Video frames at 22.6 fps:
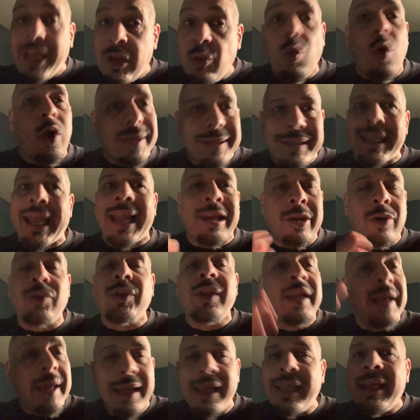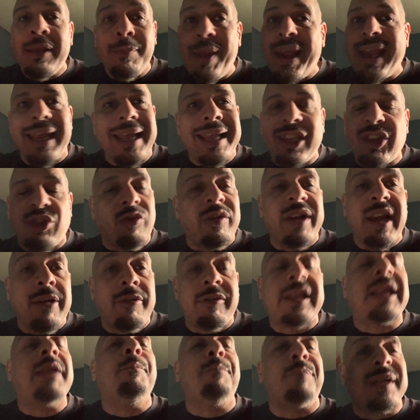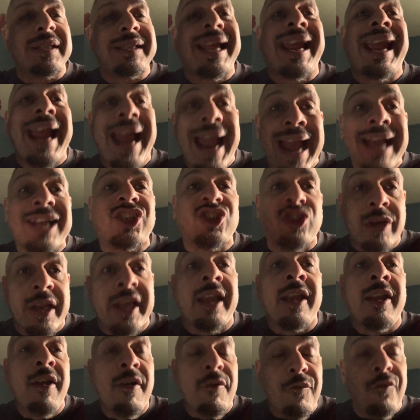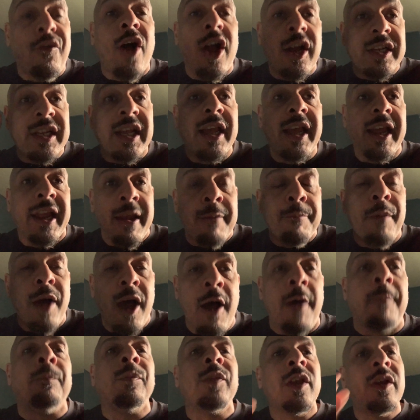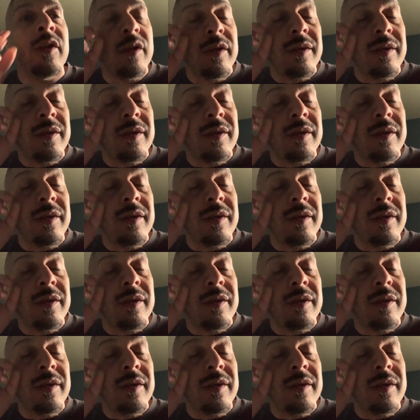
won titles. He made history and everything, but they actually fucked him up.